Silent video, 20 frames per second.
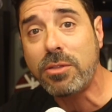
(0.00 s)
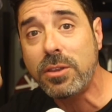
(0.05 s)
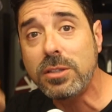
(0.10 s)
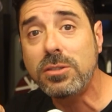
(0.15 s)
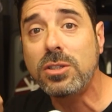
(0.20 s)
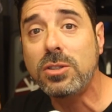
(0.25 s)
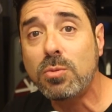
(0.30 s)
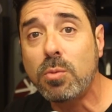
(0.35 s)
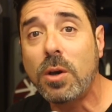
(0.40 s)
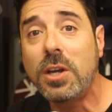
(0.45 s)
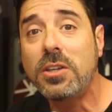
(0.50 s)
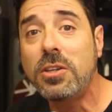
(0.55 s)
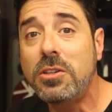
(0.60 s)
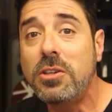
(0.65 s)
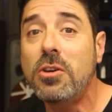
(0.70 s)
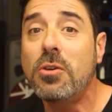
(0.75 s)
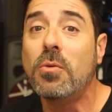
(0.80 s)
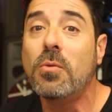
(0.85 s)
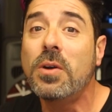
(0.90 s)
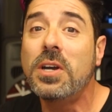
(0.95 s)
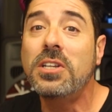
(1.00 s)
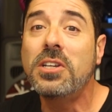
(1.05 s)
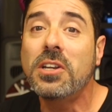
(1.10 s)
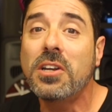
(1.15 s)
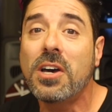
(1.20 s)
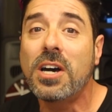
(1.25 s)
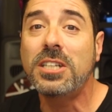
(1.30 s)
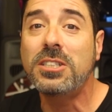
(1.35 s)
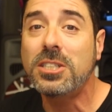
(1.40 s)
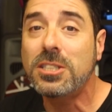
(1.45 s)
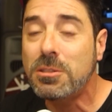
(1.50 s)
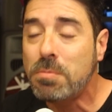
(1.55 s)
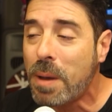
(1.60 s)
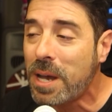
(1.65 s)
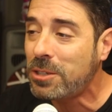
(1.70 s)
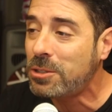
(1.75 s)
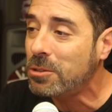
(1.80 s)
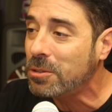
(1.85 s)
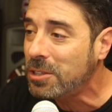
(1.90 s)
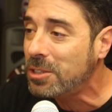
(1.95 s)
This is what you do when you launch a
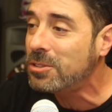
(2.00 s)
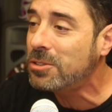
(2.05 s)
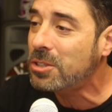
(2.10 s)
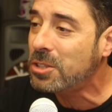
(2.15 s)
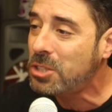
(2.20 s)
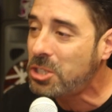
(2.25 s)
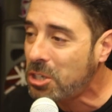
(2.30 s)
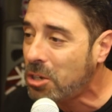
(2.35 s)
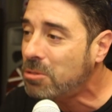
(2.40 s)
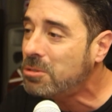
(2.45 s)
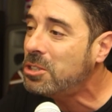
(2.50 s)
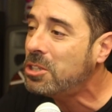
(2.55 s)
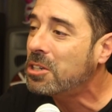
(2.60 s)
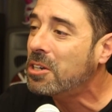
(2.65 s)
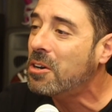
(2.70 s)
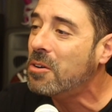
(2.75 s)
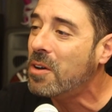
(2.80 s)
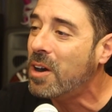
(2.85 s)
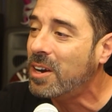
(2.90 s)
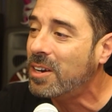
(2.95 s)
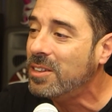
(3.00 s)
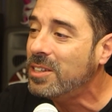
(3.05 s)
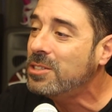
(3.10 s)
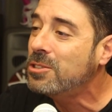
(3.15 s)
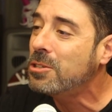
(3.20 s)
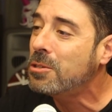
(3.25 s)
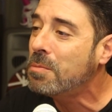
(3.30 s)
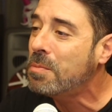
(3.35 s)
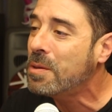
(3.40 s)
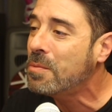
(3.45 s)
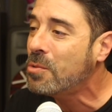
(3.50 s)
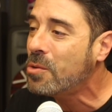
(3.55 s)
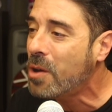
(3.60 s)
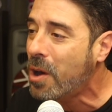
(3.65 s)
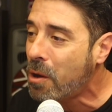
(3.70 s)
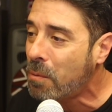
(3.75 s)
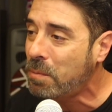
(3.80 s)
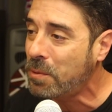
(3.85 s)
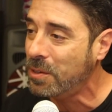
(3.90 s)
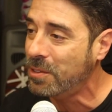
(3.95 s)
special. These are the shows you go on, and these are the people who
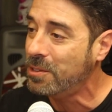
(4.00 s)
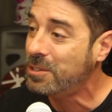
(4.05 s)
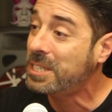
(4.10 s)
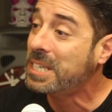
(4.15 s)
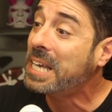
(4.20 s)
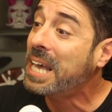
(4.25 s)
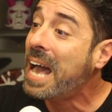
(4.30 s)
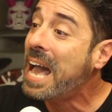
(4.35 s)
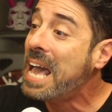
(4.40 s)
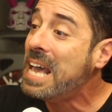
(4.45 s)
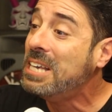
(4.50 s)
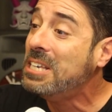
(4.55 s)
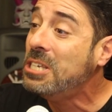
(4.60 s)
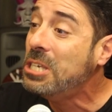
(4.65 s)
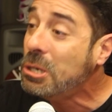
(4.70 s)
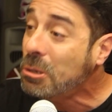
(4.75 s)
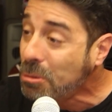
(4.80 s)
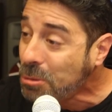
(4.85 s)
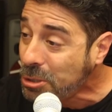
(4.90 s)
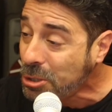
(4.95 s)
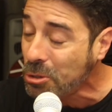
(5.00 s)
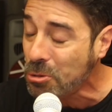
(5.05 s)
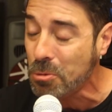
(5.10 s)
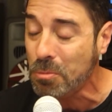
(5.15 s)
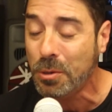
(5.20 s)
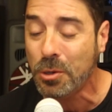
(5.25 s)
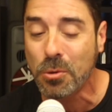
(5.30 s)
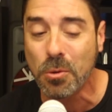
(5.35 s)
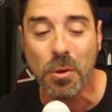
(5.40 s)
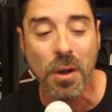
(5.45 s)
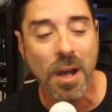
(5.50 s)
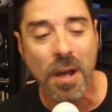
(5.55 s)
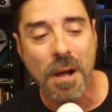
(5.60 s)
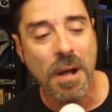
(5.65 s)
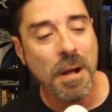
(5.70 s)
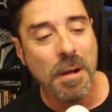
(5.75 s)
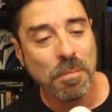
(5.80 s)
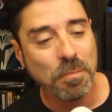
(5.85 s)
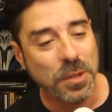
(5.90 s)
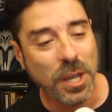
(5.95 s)
help you. And there's a guy at YouTube who
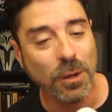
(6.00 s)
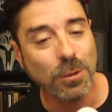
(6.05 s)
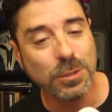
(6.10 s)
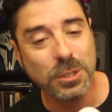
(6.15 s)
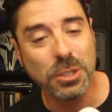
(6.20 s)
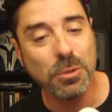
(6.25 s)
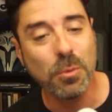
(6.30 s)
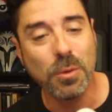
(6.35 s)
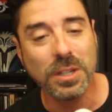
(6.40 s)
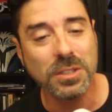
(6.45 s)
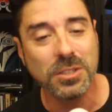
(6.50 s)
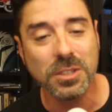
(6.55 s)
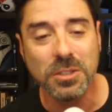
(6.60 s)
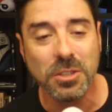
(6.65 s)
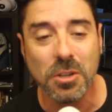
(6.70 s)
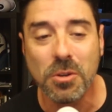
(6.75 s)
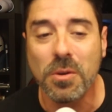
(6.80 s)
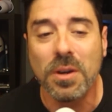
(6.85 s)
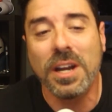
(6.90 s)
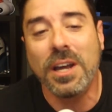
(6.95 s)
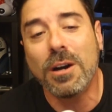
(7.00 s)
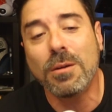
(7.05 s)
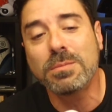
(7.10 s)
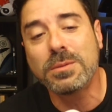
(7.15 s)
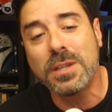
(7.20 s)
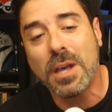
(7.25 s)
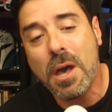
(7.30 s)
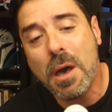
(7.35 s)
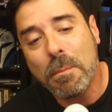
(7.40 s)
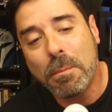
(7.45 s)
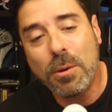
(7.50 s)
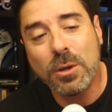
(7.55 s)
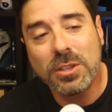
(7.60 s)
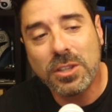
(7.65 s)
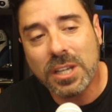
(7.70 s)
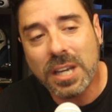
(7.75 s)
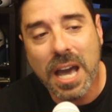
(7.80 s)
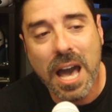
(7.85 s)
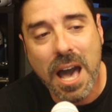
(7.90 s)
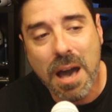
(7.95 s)
tells you what to do and helps put
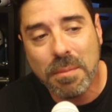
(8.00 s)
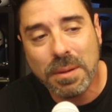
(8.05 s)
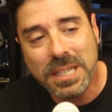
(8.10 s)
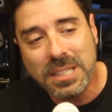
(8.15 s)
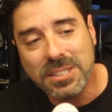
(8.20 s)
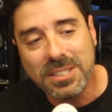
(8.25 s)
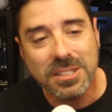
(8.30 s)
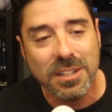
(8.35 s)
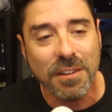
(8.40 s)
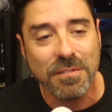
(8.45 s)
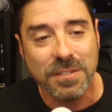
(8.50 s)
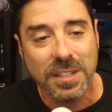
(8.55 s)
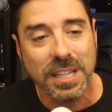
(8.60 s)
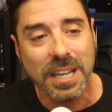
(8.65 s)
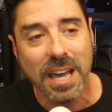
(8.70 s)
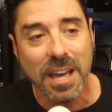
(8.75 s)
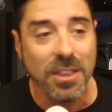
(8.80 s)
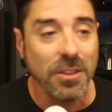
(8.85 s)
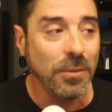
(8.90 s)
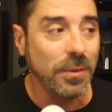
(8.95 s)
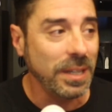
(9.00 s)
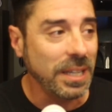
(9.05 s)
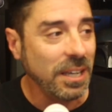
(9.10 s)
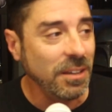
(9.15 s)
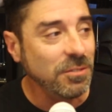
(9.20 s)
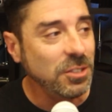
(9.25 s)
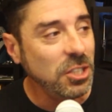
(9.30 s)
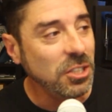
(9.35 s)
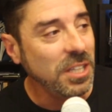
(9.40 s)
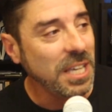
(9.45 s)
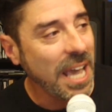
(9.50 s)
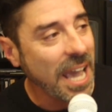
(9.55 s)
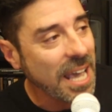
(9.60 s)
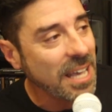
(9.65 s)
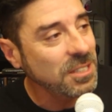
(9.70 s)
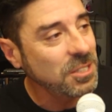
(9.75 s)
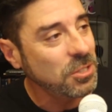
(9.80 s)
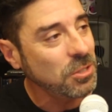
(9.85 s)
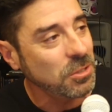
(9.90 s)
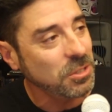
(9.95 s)
the comedy stuff together and gives you the
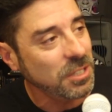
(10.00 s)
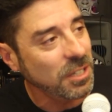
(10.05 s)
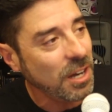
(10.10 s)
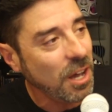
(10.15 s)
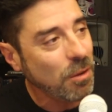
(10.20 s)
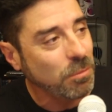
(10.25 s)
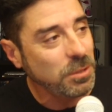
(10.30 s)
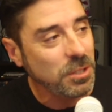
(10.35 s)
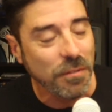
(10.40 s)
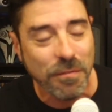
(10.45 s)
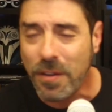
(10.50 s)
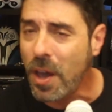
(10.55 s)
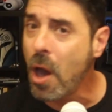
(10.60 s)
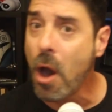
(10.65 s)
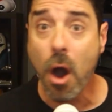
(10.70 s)
answers and helps you.